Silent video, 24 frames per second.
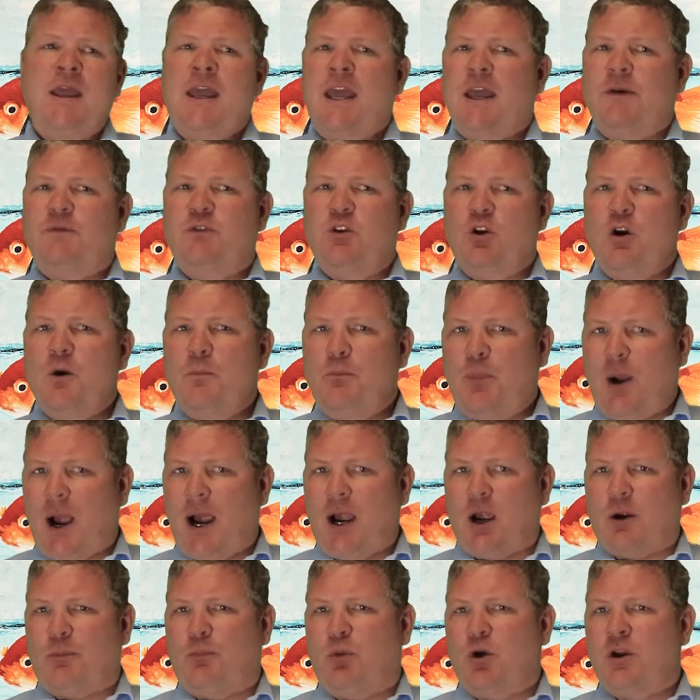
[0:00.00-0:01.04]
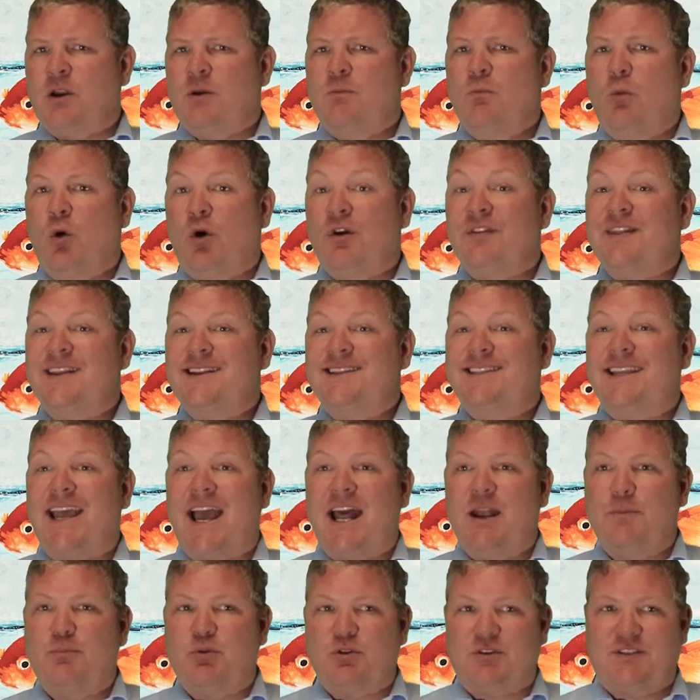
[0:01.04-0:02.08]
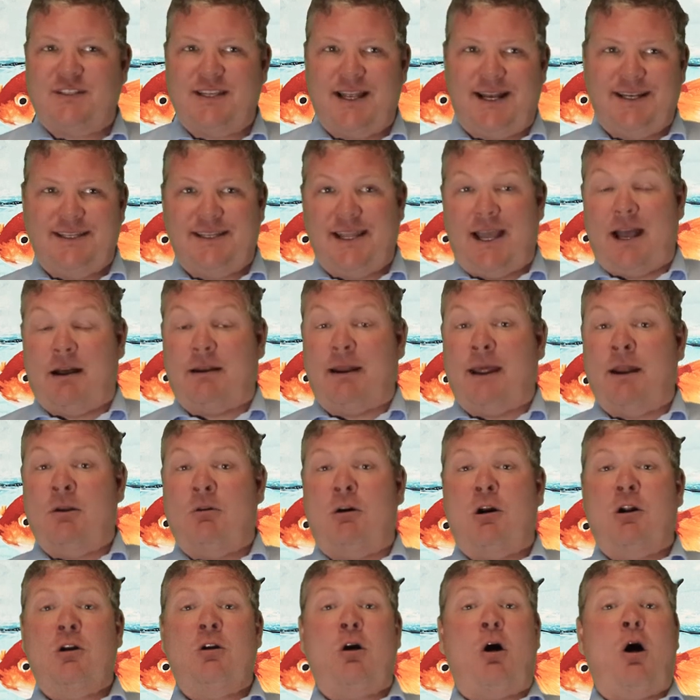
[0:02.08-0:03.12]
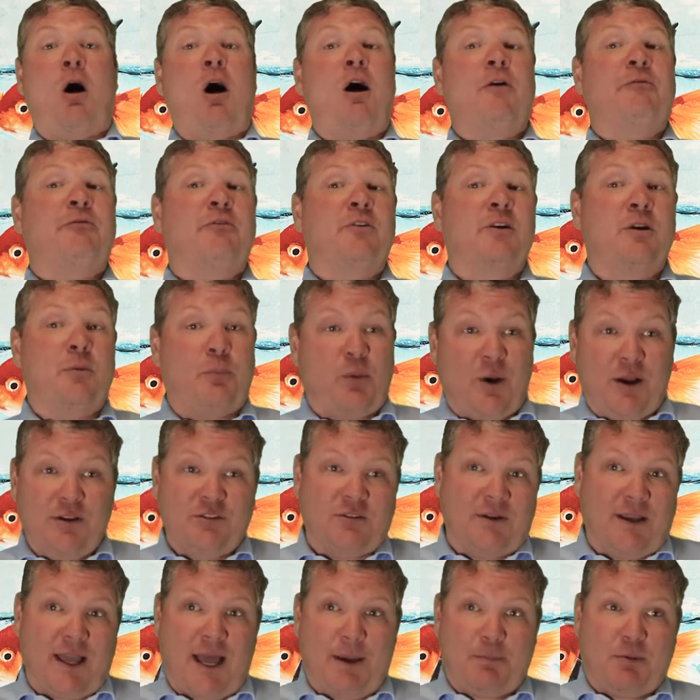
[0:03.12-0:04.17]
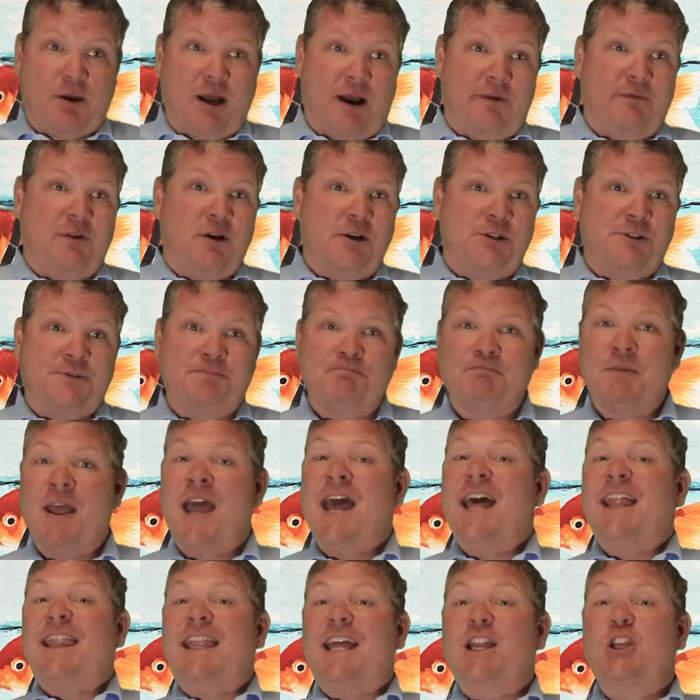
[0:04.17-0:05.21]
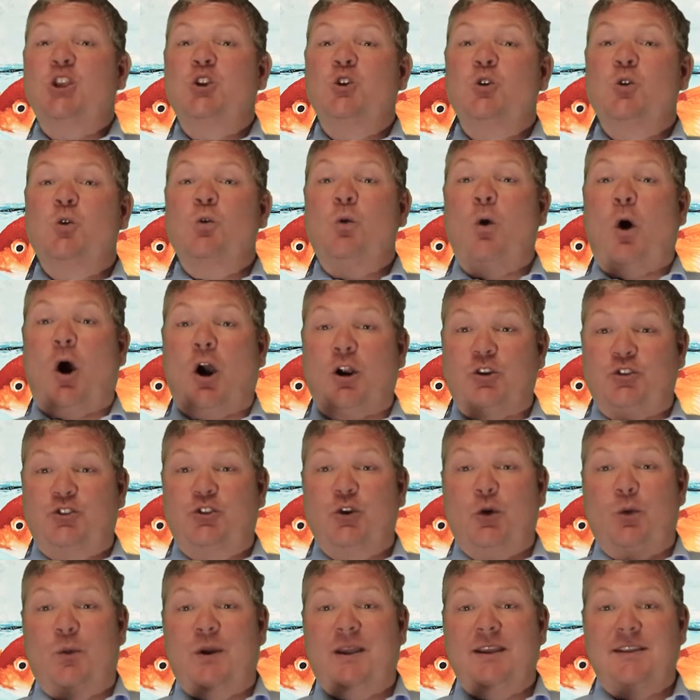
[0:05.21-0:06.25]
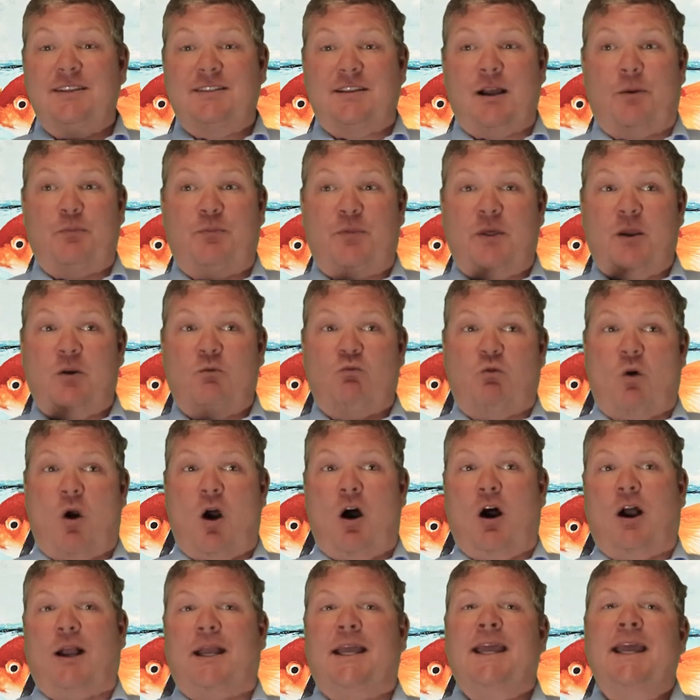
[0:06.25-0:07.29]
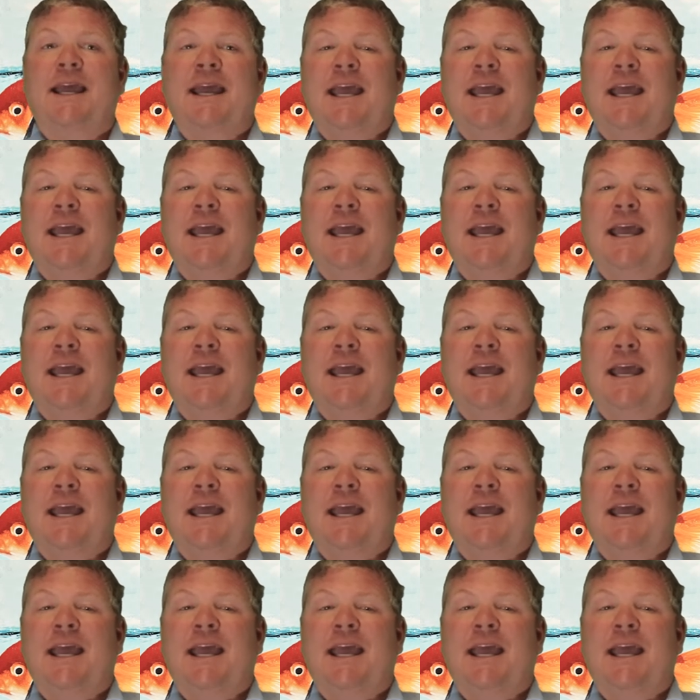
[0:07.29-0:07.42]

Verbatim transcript: If you're a buyer putting more than 10% down and aren't offering appraisal gap coverage, then you are doing something wrong.